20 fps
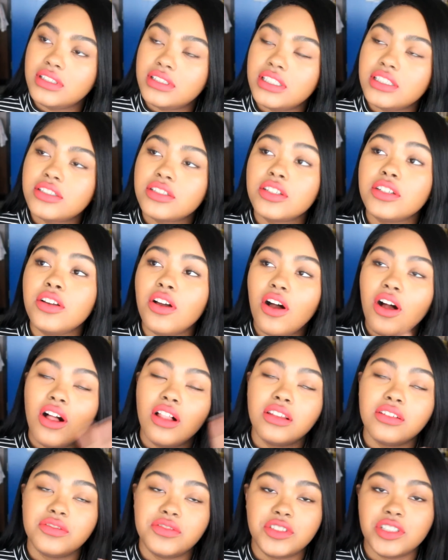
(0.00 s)
Essentially
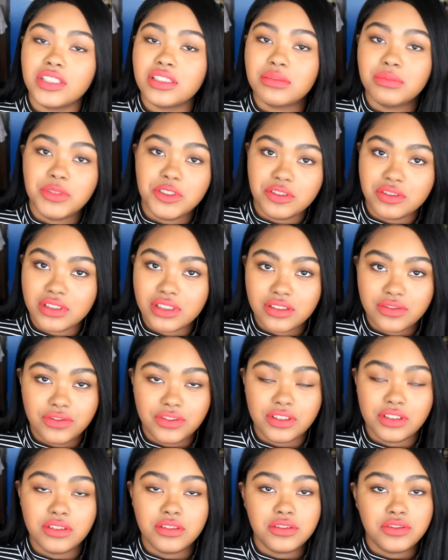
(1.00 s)
all of Just Music
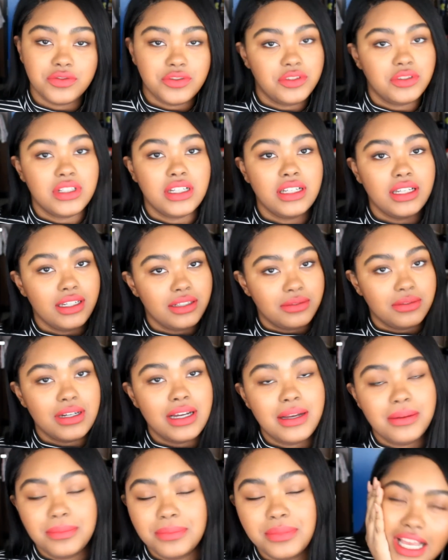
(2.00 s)
for those of you that like
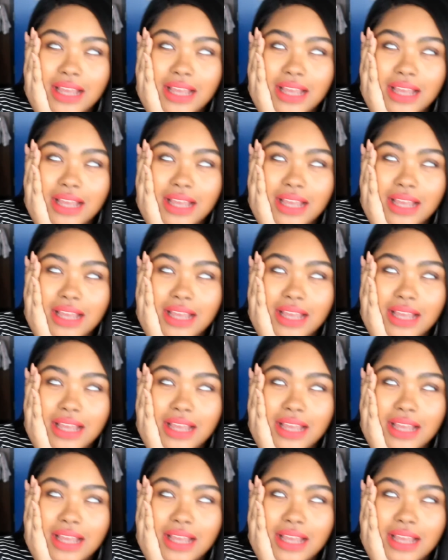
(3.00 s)
rap.